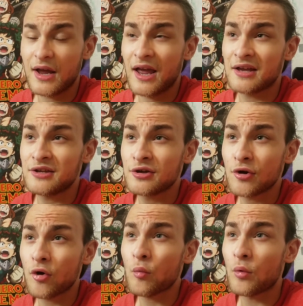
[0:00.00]
And you
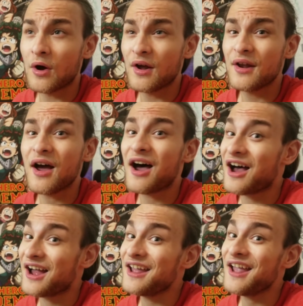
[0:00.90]
know what?
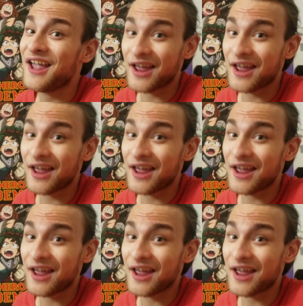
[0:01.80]
I